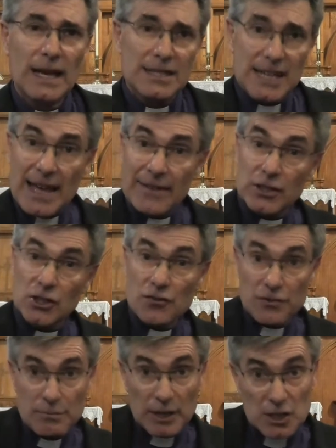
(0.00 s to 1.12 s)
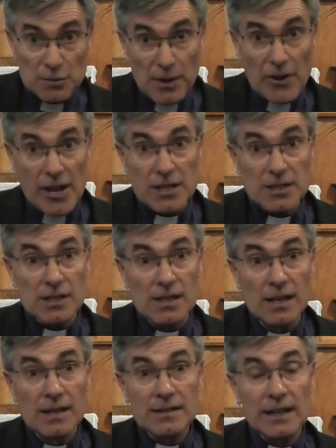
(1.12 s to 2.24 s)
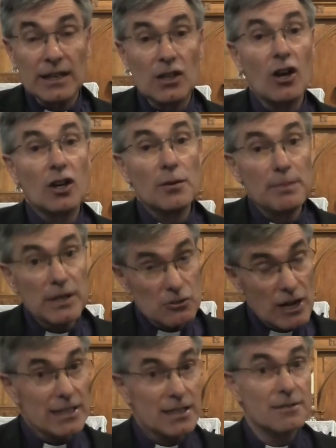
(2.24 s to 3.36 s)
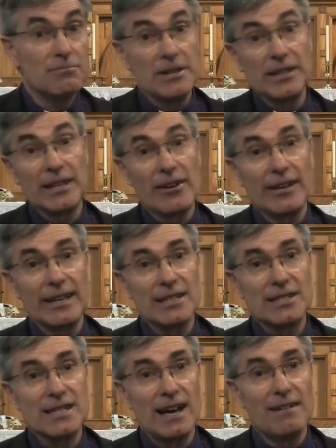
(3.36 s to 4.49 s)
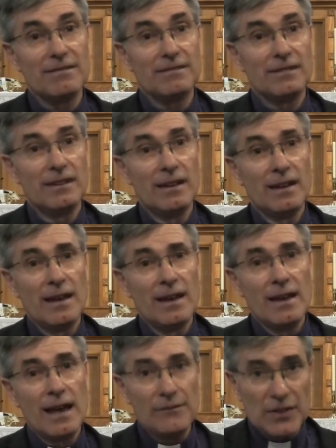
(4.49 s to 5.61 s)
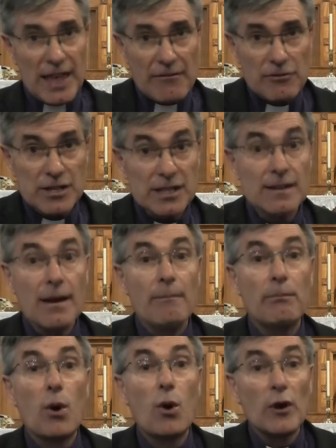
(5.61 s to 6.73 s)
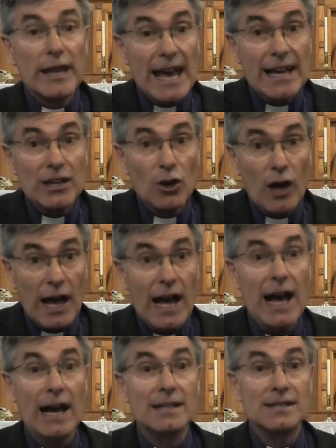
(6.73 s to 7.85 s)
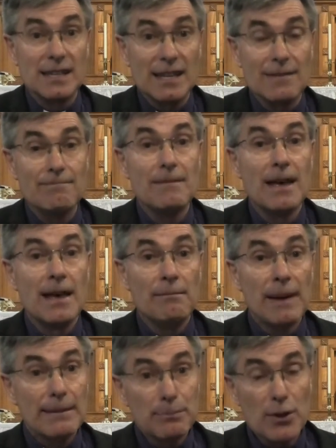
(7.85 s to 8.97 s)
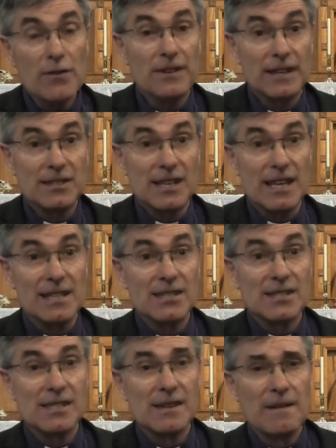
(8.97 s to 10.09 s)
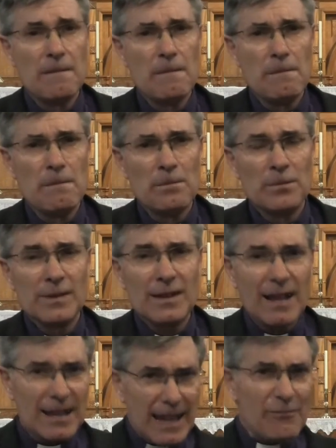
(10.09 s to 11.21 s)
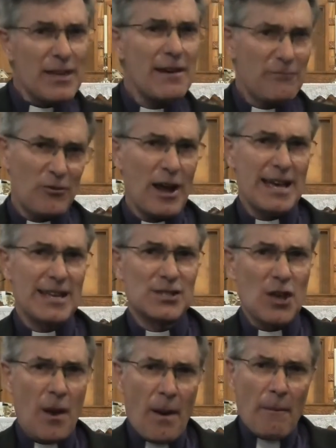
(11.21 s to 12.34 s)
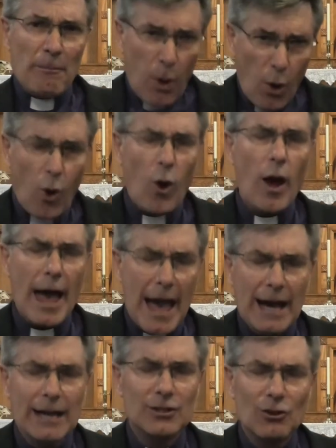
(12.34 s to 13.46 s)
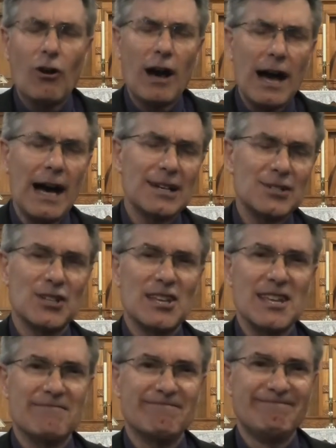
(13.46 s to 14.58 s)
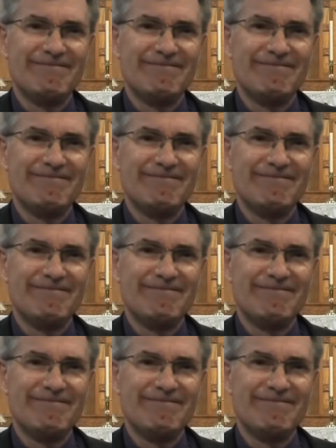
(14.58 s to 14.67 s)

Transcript: David knew from experience that God could be trusted when the going gets tough. And for that reason, pouring out your heart to Him made perfect sense. Now, I love that phrase, pour out your heart to Him.